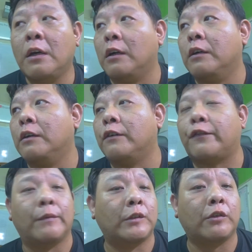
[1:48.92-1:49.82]

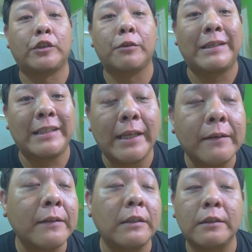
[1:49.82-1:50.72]
from social
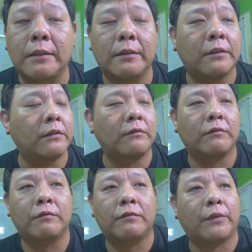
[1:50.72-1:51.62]
media,
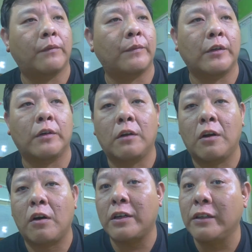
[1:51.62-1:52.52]
from your
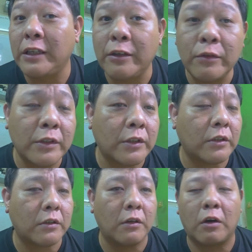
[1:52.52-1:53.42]
local
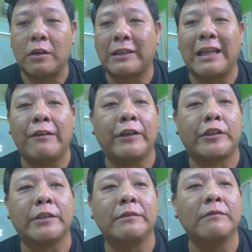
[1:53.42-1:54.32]
news, local
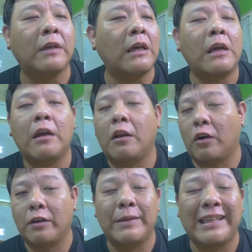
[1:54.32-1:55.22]
television,
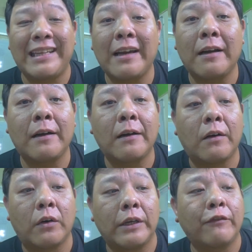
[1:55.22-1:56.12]
local media,
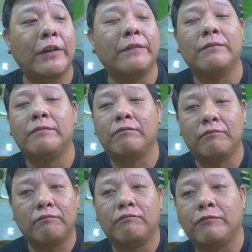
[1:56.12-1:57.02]
or even
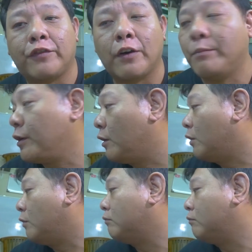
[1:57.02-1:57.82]
from your